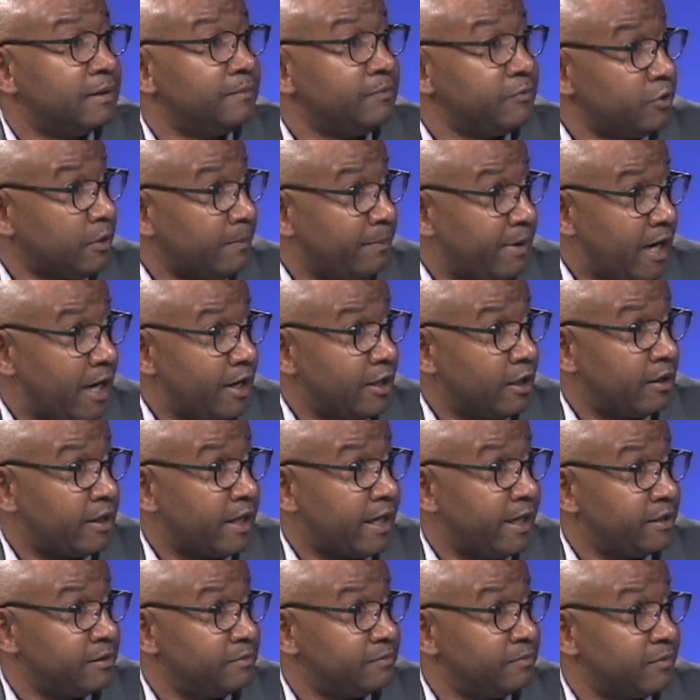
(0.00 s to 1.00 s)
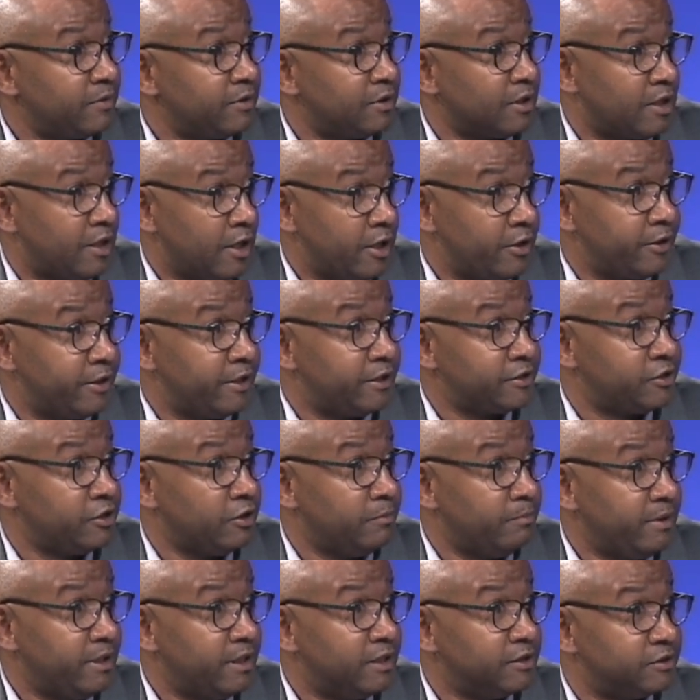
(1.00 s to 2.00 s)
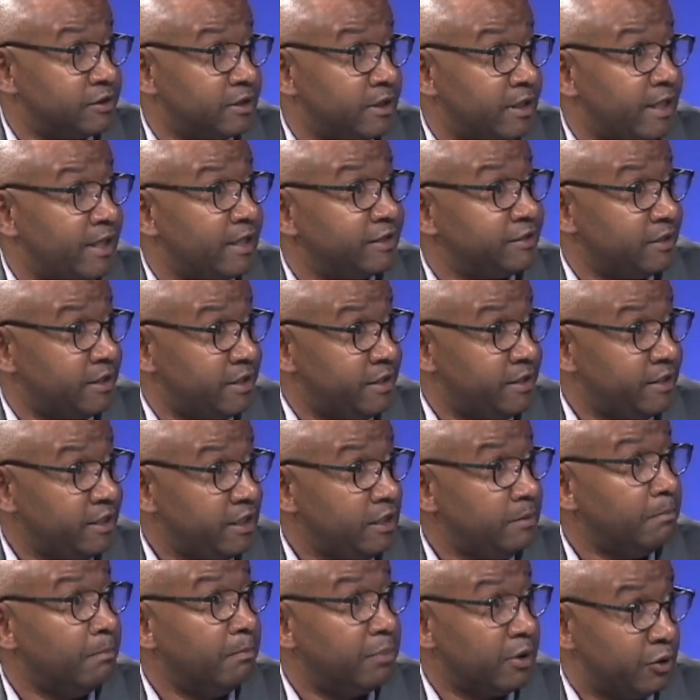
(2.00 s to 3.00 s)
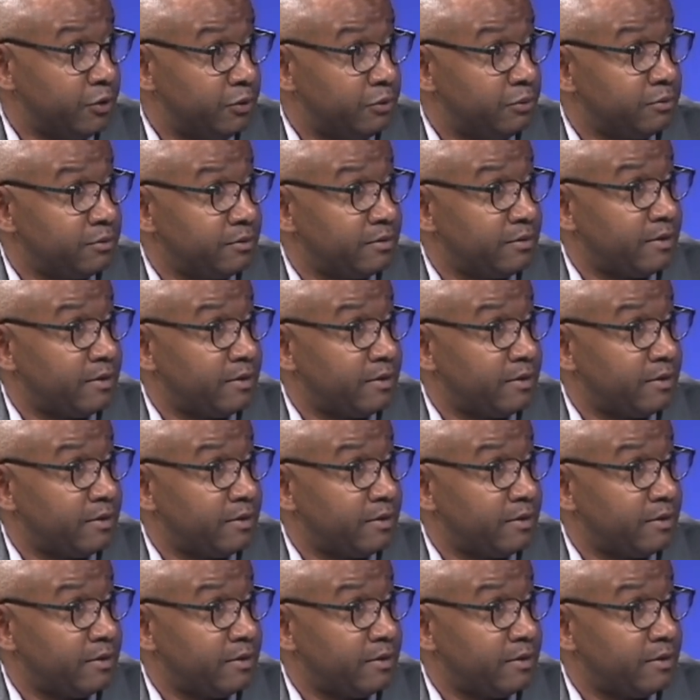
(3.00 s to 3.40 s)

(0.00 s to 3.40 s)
your pilot light, the color that it should be is a deep blue.